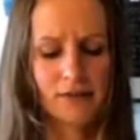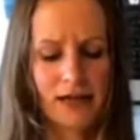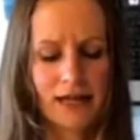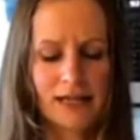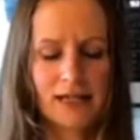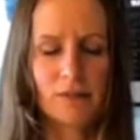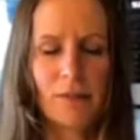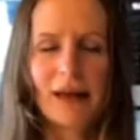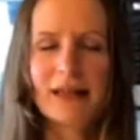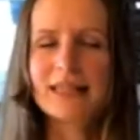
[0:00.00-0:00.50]

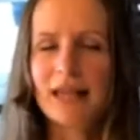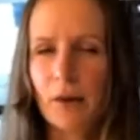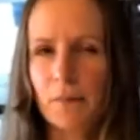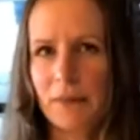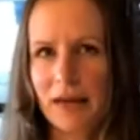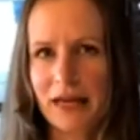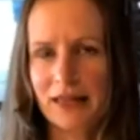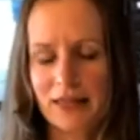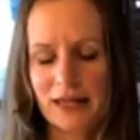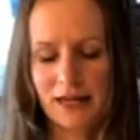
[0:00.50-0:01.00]
It depends how
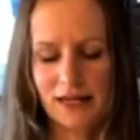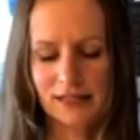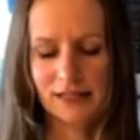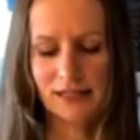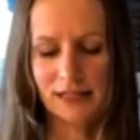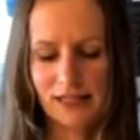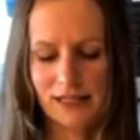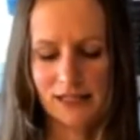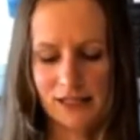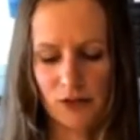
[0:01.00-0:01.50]
big it
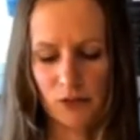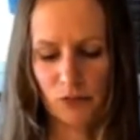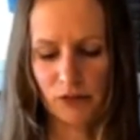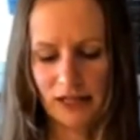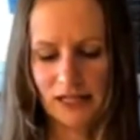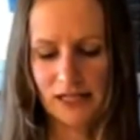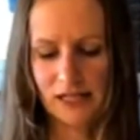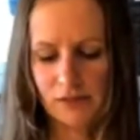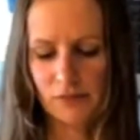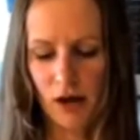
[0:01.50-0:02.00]
is. This is a
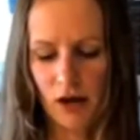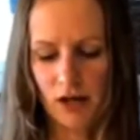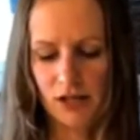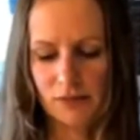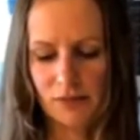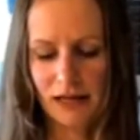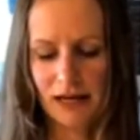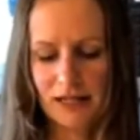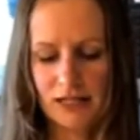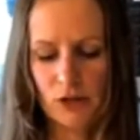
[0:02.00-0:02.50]
really small
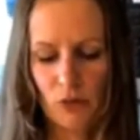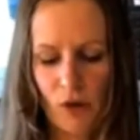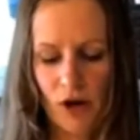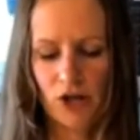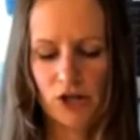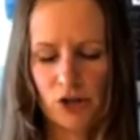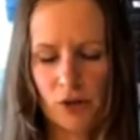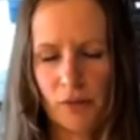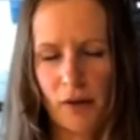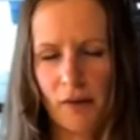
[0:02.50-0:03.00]
spaghetti
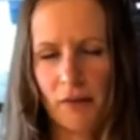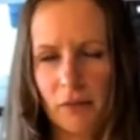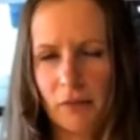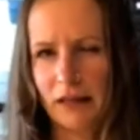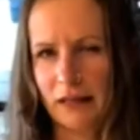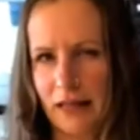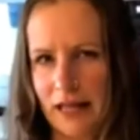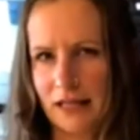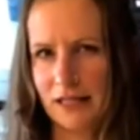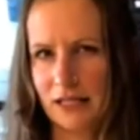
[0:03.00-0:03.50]
squash, so
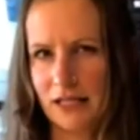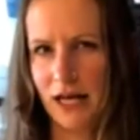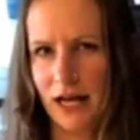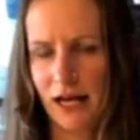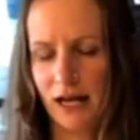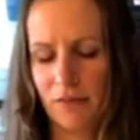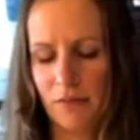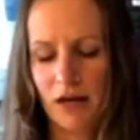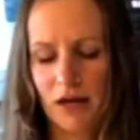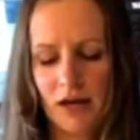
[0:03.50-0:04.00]
probably less
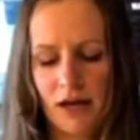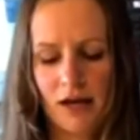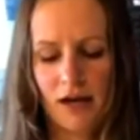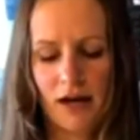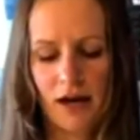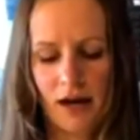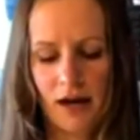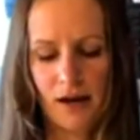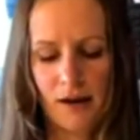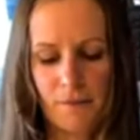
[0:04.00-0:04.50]
time.
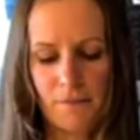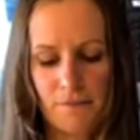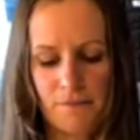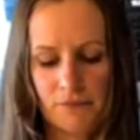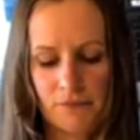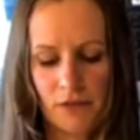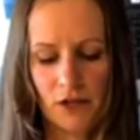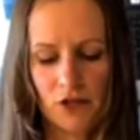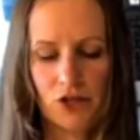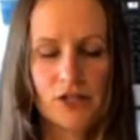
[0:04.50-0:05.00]

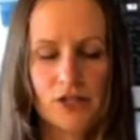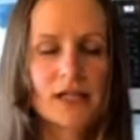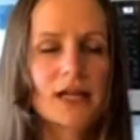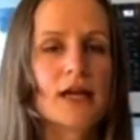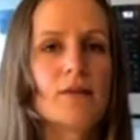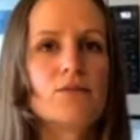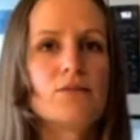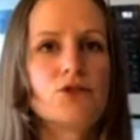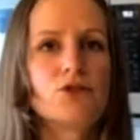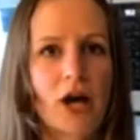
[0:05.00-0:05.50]
Just
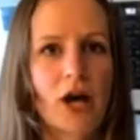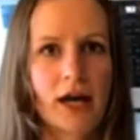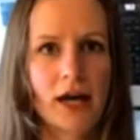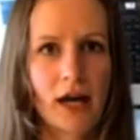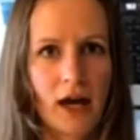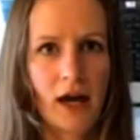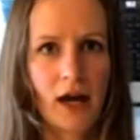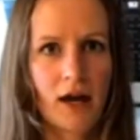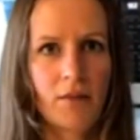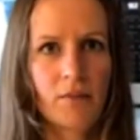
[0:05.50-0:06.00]
keep
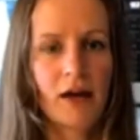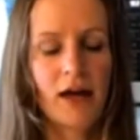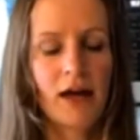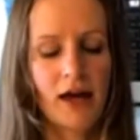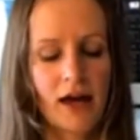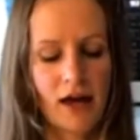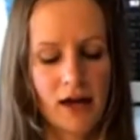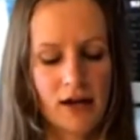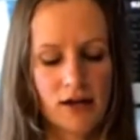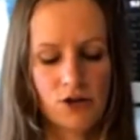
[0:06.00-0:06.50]
checking him,
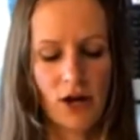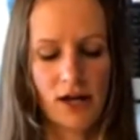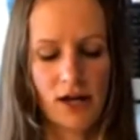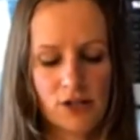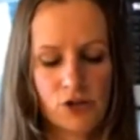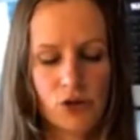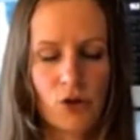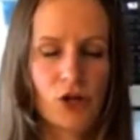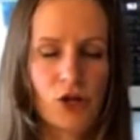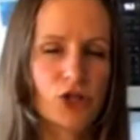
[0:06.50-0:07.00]
and
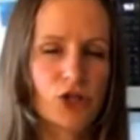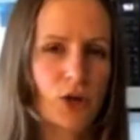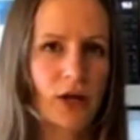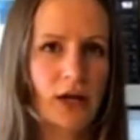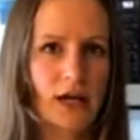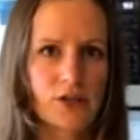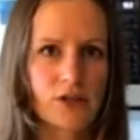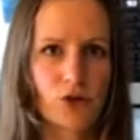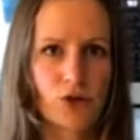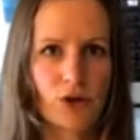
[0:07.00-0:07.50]
as soon as you
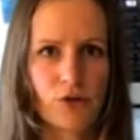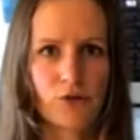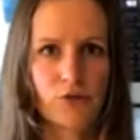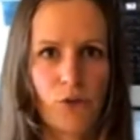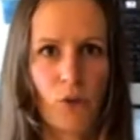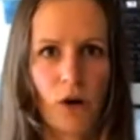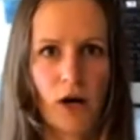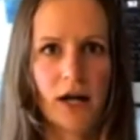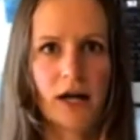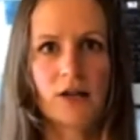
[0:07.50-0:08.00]
can insert a
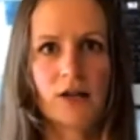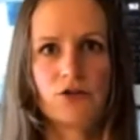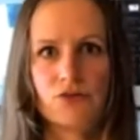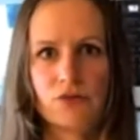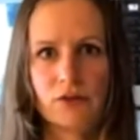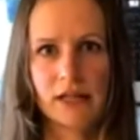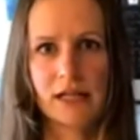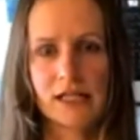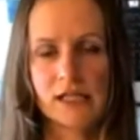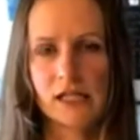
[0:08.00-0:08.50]
fork and
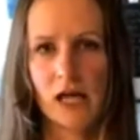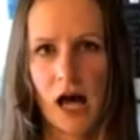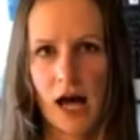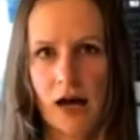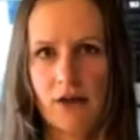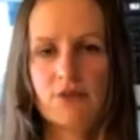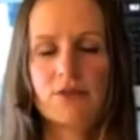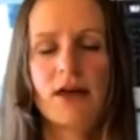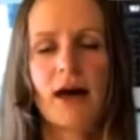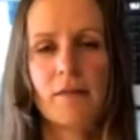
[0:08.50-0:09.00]
it's really
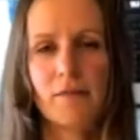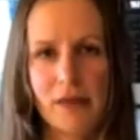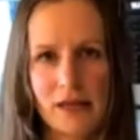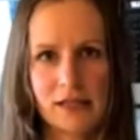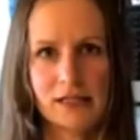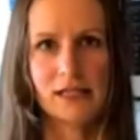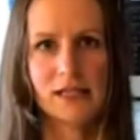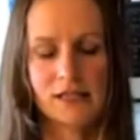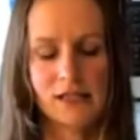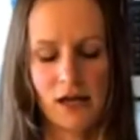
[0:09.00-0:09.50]
soft, that
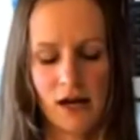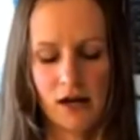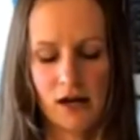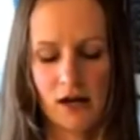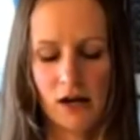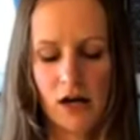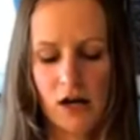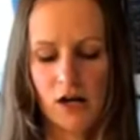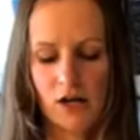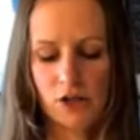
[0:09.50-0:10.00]
means he's
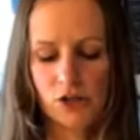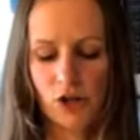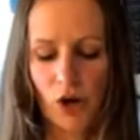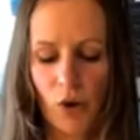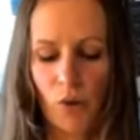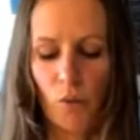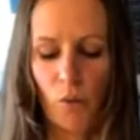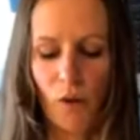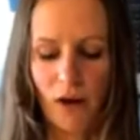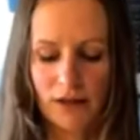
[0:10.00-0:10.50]
done.
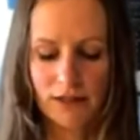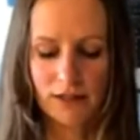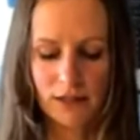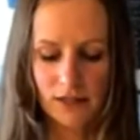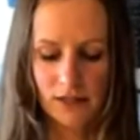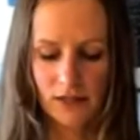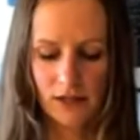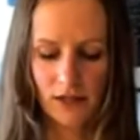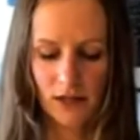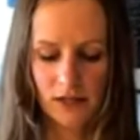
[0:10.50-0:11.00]
So
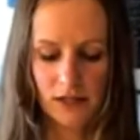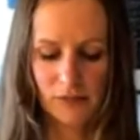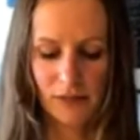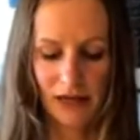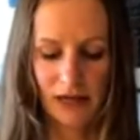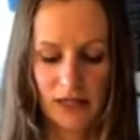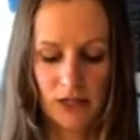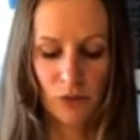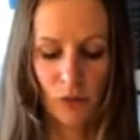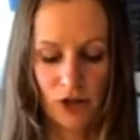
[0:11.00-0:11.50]
once the
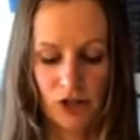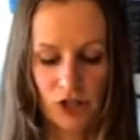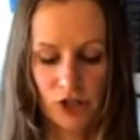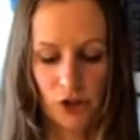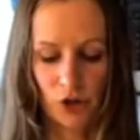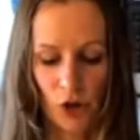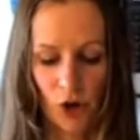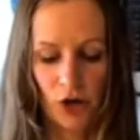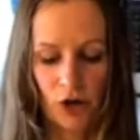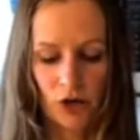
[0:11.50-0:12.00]
spaghetti squash
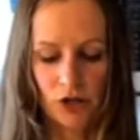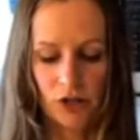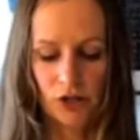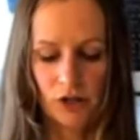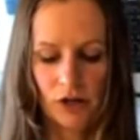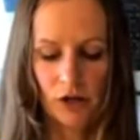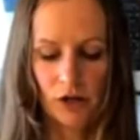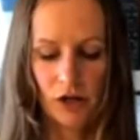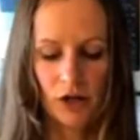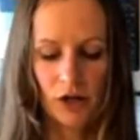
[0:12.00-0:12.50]
is cooked,
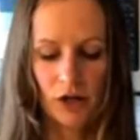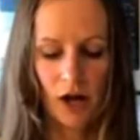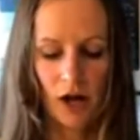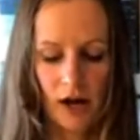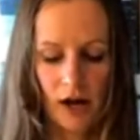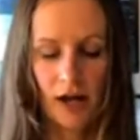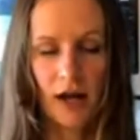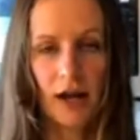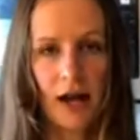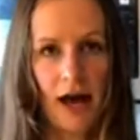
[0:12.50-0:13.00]

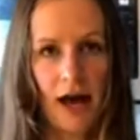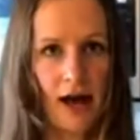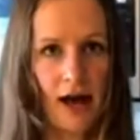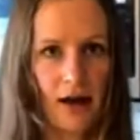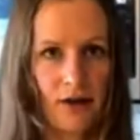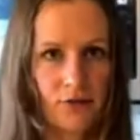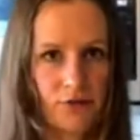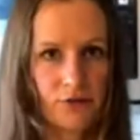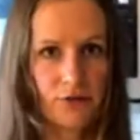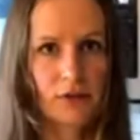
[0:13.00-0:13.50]
cut it in
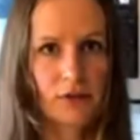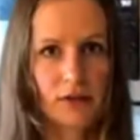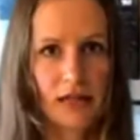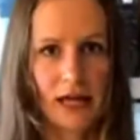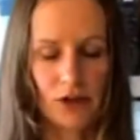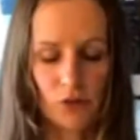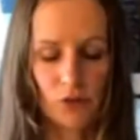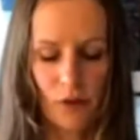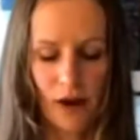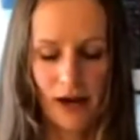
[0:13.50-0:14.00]
half
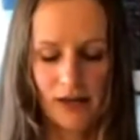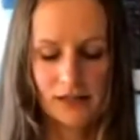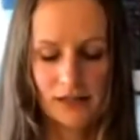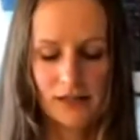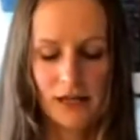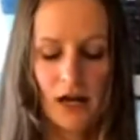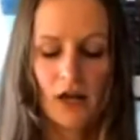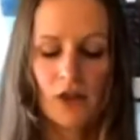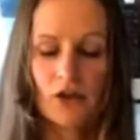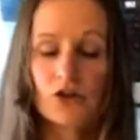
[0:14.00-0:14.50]

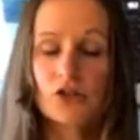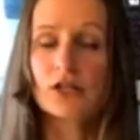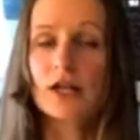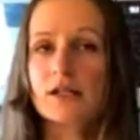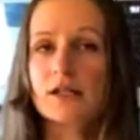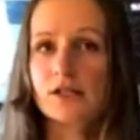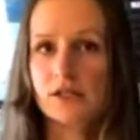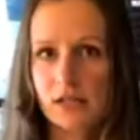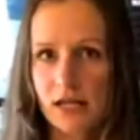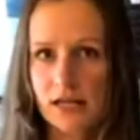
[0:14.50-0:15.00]
lengthwise. There's
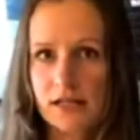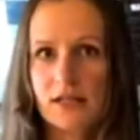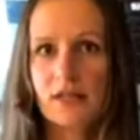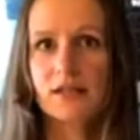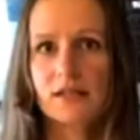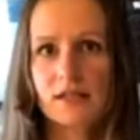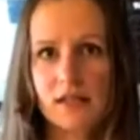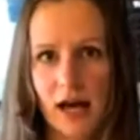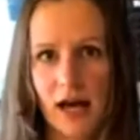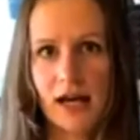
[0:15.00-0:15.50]
seeds
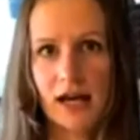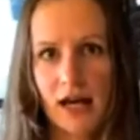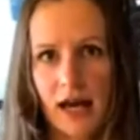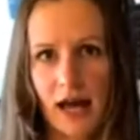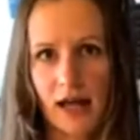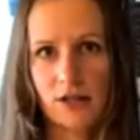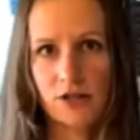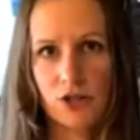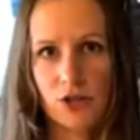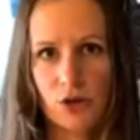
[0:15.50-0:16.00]
inside
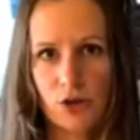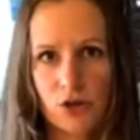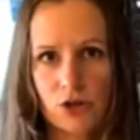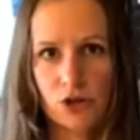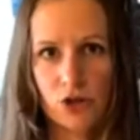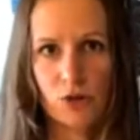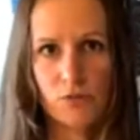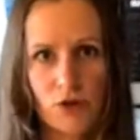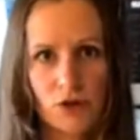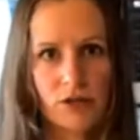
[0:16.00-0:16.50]
again, so you can
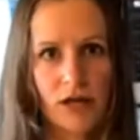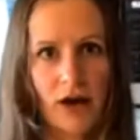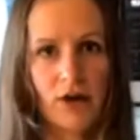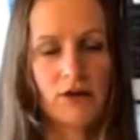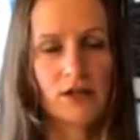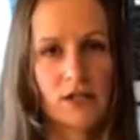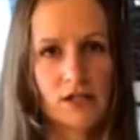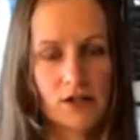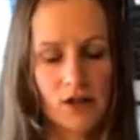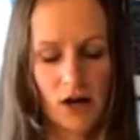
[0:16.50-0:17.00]
scoop those out
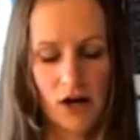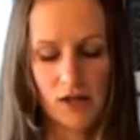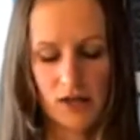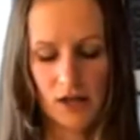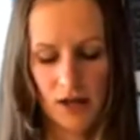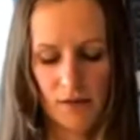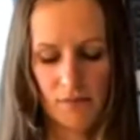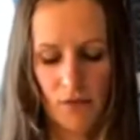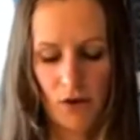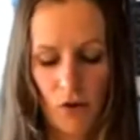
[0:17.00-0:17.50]
and discard
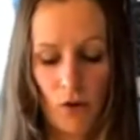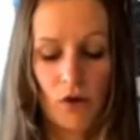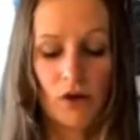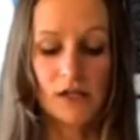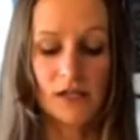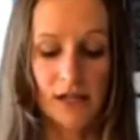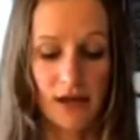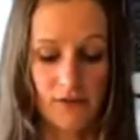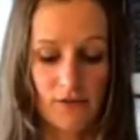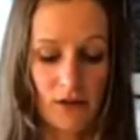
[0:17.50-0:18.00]
them or
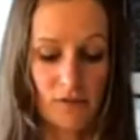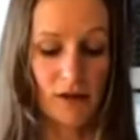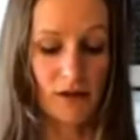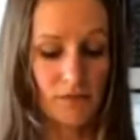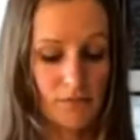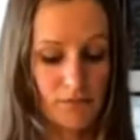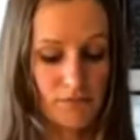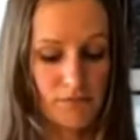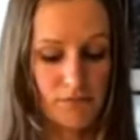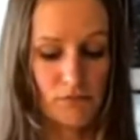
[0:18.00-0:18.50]
save them
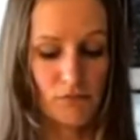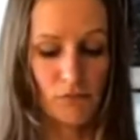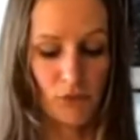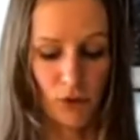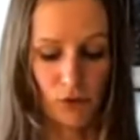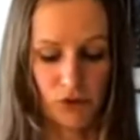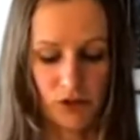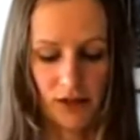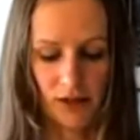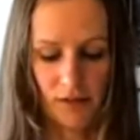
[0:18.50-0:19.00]
and
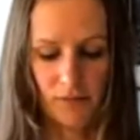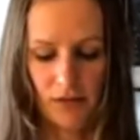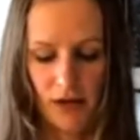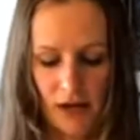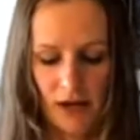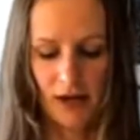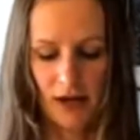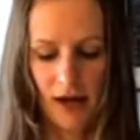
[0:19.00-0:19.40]
roast them.